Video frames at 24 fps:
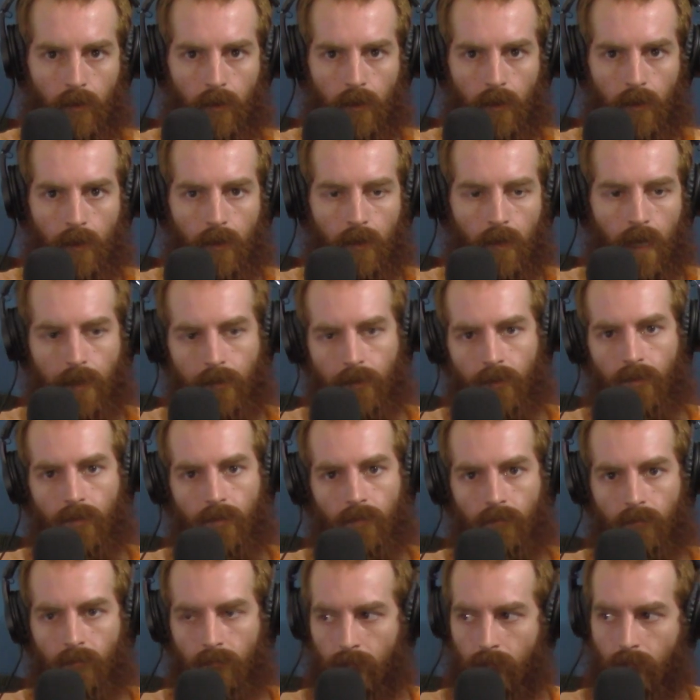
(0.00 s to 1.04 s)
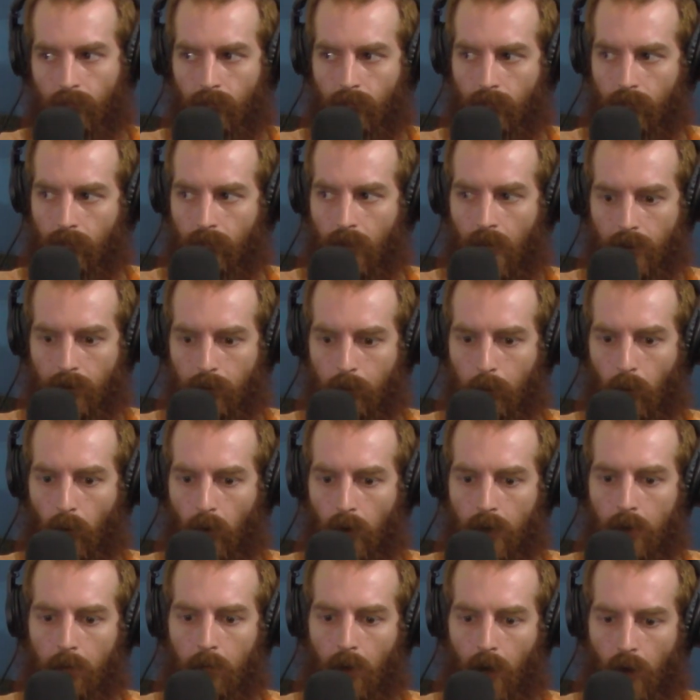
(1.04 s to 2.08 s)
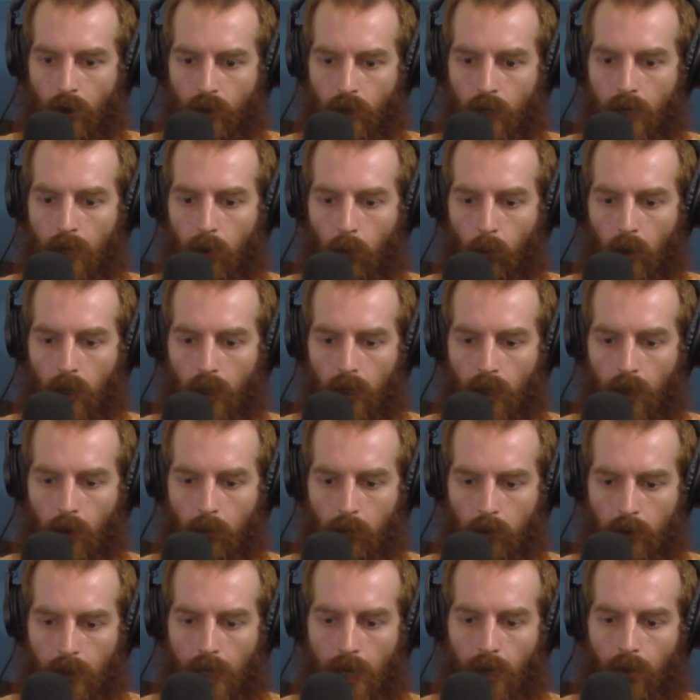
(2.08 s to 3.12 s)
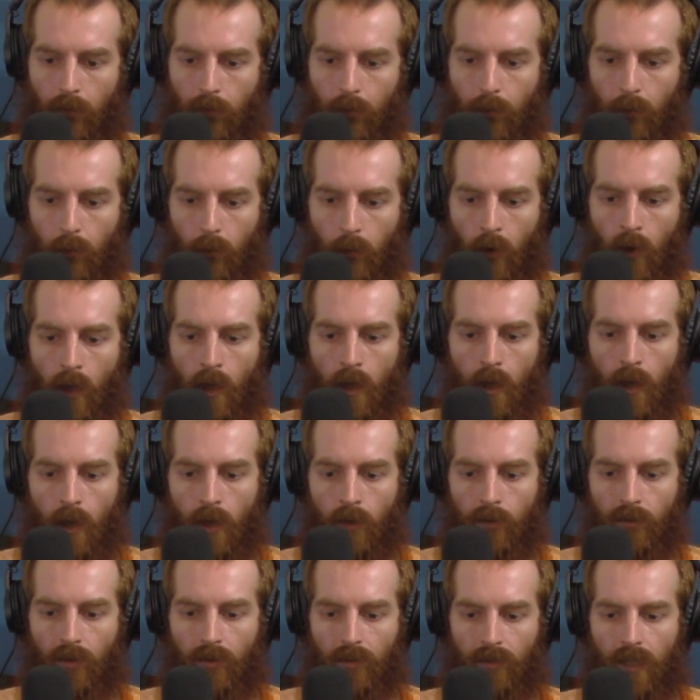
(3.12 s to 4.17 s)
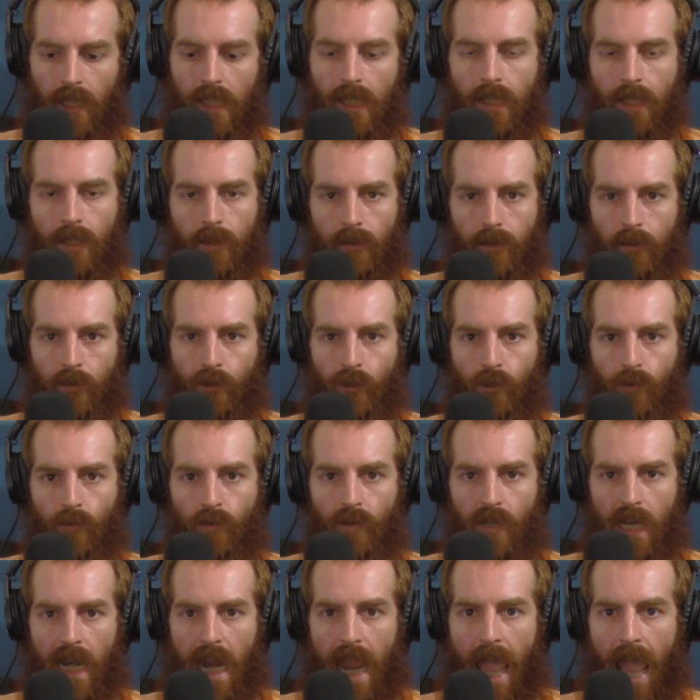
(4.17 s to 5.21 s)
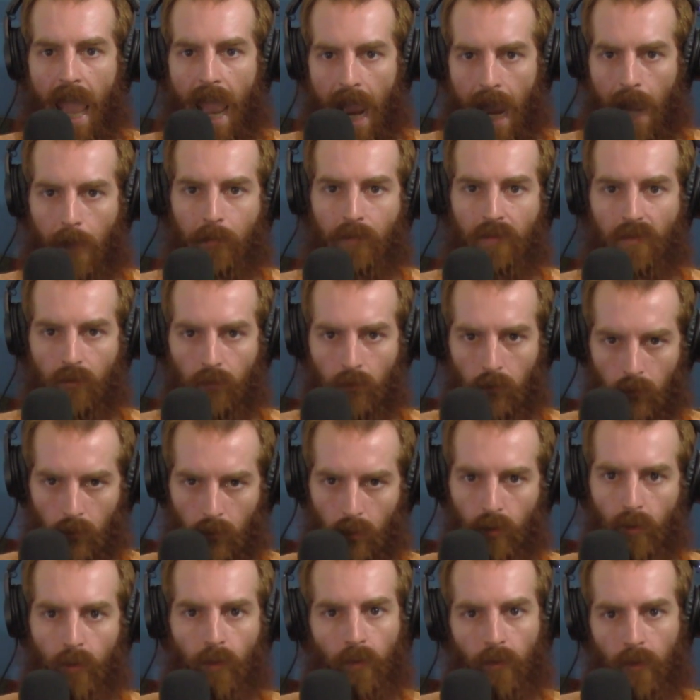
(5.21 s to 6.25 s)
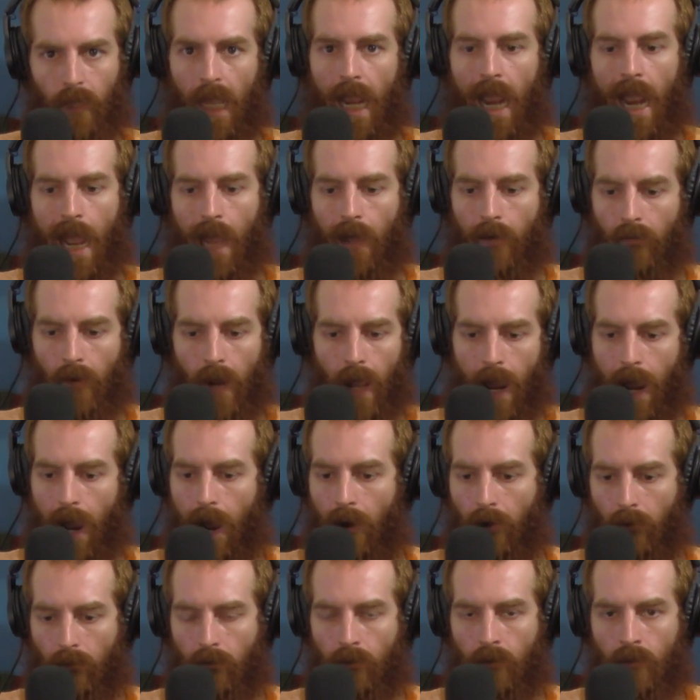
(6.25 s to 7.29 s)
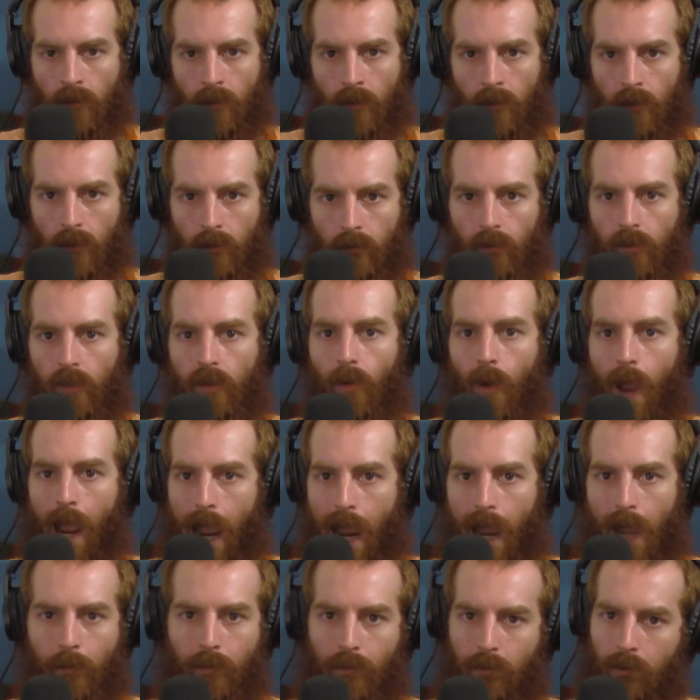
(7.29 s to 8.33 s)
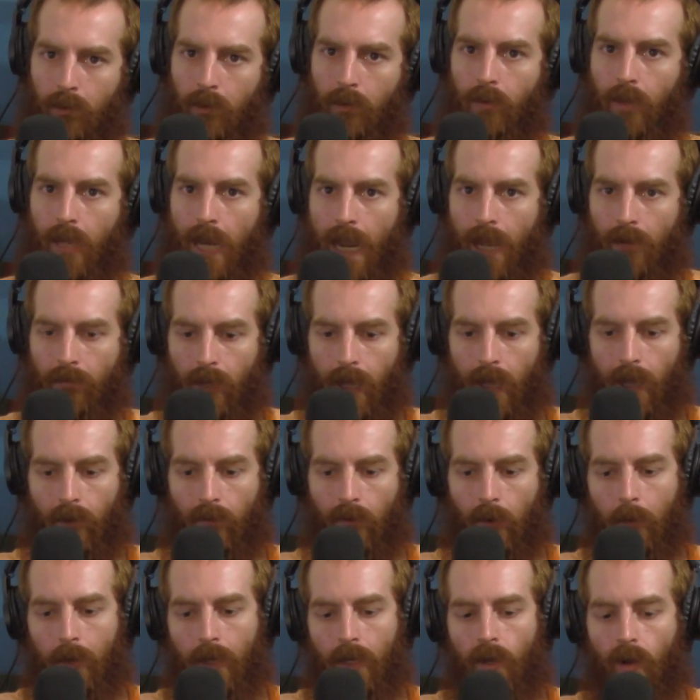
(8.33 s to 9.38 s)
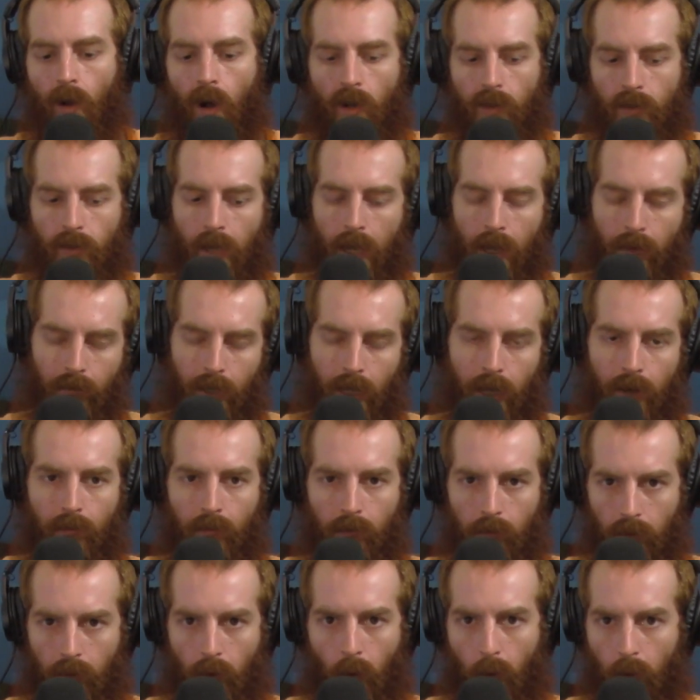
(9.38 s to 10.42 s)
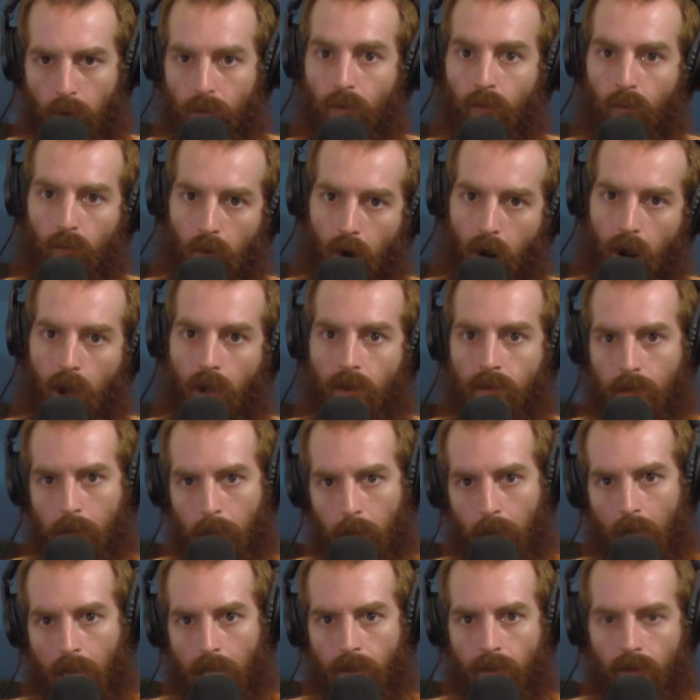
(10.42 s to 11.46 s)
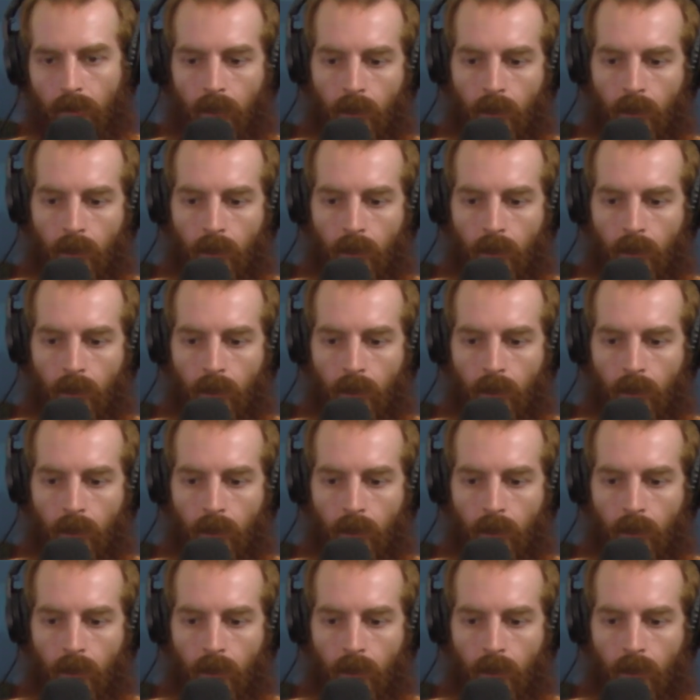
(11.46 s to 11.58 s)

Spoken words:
that's pretty much it when it comes down to the things that you absolutely have to have. You absolutely have to have. I mean, you also have to have, of course, rods and baits.